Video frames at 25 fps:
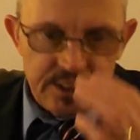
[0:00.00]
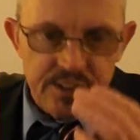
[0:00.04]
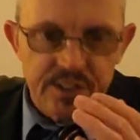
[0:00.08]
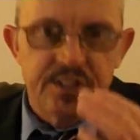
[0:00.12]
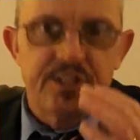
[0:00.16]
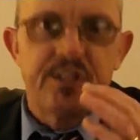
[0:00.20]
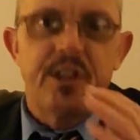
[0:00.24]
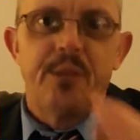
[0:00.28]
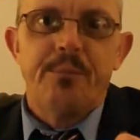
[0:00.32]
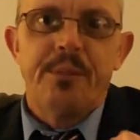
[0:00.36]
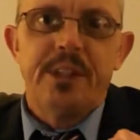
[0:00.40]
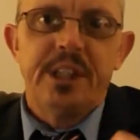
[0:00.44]

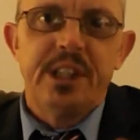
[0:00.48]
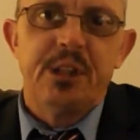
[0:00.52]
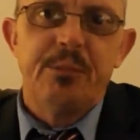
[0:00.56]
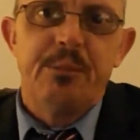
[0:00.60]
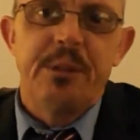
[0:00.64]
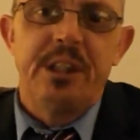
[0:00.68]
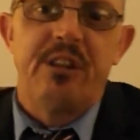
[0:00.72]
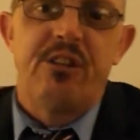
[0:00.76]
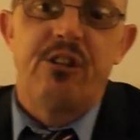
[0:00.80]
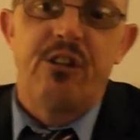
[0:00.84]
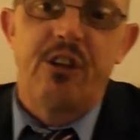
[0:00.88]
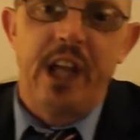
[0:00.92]
something to
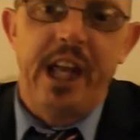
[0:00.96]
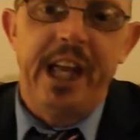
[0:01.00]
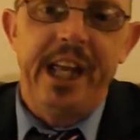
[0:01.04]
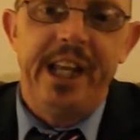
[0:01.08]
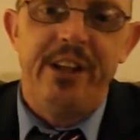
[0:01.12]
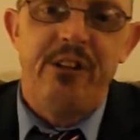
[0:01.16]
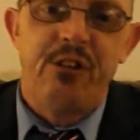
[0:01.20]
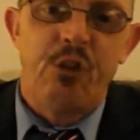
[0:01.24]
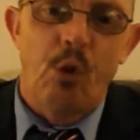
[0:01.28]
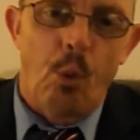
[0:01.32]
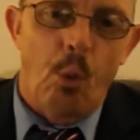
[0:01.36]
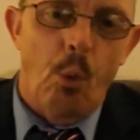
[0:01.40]
be
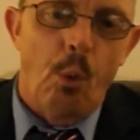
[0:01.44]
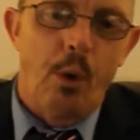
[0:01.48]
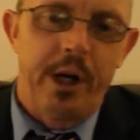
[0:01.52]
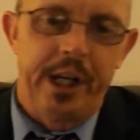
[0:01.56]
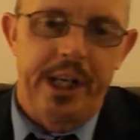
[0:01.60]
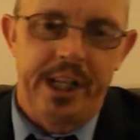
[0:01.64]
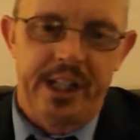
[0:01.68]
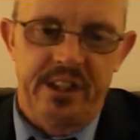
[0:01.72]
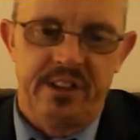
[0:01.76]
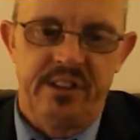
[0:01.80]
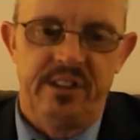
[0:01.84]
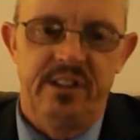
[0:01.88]

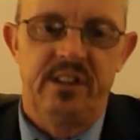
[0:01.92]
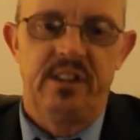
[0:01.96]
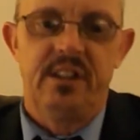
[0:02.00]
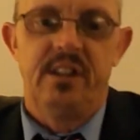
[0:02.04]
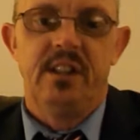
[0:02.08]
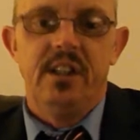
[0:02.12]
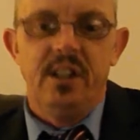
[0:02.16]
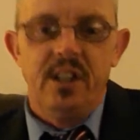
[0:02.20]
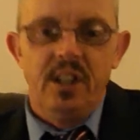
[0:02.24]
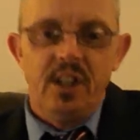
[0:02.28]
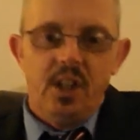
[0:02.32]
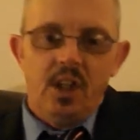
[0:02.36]
change-oriented,
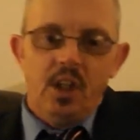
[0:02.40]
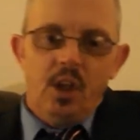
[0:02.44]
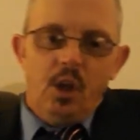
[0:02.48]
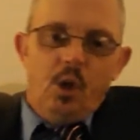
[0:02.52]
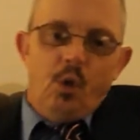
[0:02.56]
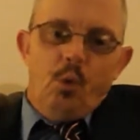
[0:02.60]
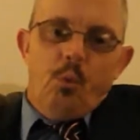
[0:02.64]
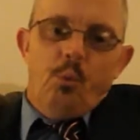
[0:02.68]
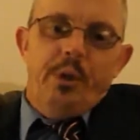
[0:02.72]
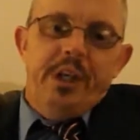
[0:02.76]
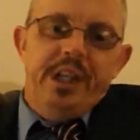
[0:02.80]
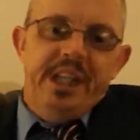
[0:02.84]

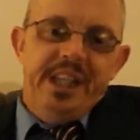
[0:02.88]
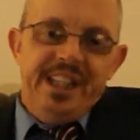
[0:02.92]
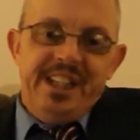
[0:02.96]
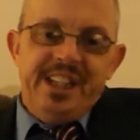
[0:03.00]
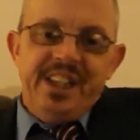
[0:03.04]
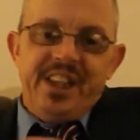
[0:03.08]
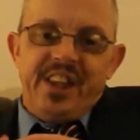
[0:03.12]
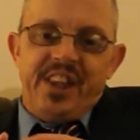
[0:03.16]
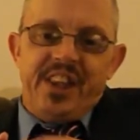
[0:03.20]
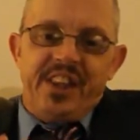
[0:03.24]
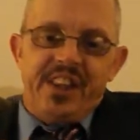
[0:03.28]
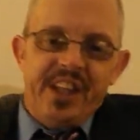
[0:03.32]
we need
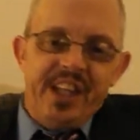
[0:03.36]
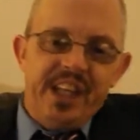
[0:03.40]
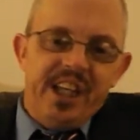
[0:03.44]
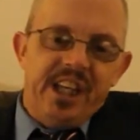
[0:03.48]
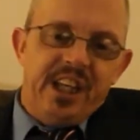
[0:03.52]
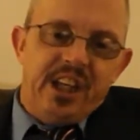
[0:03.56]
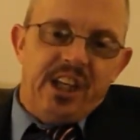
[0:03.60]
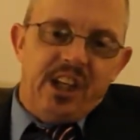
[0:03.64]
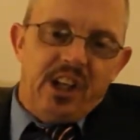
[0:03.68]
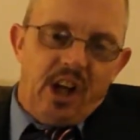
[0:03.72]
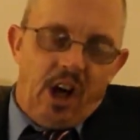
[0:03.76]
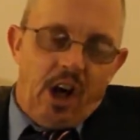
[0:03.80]
to
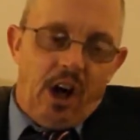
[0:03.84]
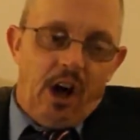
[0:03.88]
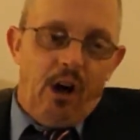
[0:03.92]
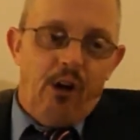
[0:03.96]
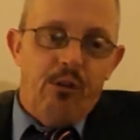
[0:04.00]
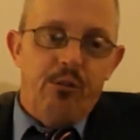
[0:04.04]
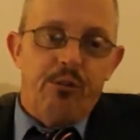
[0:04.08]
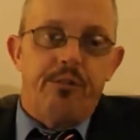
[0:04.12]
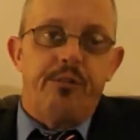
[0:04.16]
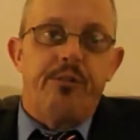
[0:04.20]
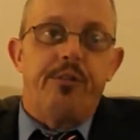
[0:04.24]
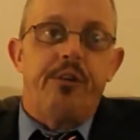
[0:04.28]
think
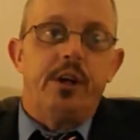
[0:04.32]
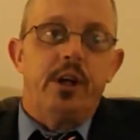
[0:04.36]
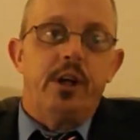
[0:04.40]
of